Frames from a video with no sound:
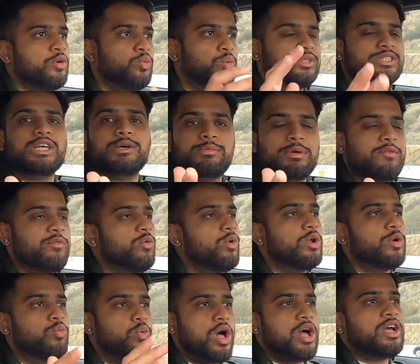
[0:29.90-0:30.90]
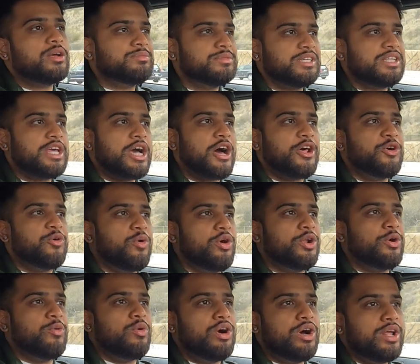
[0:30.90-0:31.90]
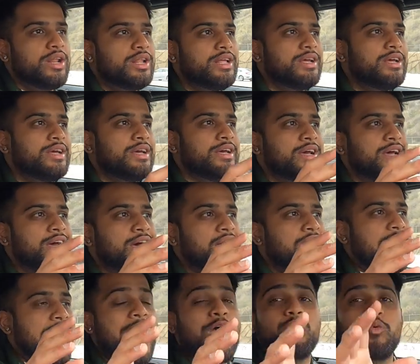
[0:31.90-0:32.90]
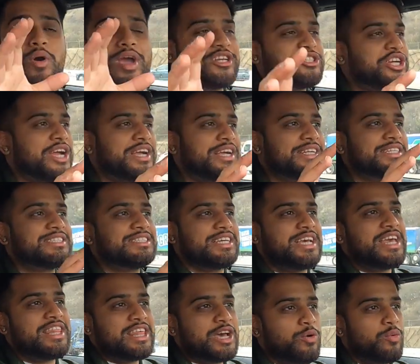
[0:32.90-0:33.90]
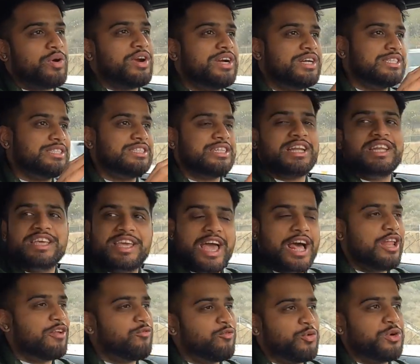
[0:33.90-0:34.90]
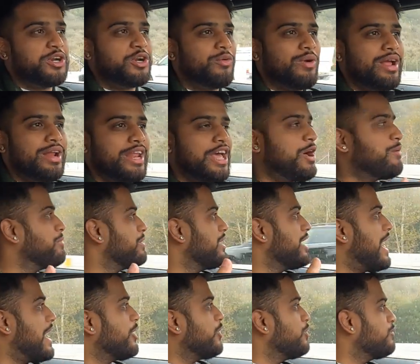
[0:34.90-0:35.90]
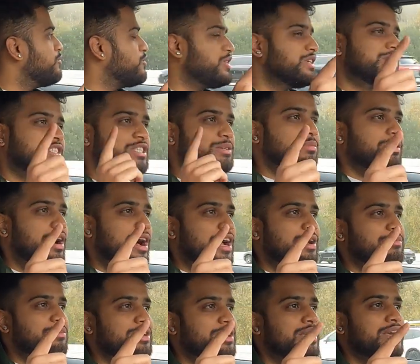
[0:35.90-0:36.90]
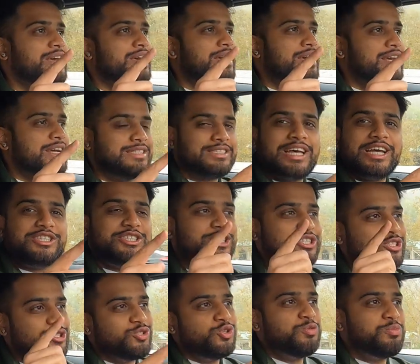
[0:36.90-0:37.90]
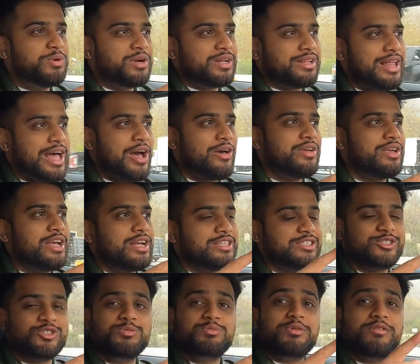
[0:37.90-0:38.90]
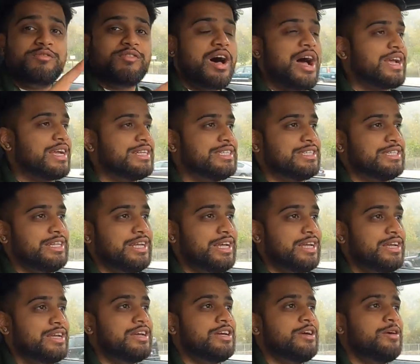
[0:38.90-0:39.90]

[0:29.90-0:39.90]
What's up, everyone? Welcome to the Auto 101. I wish I could say that we're in sunny California right now, but I don't know if you can see behind me. It's actually super cloudy and super foggy today.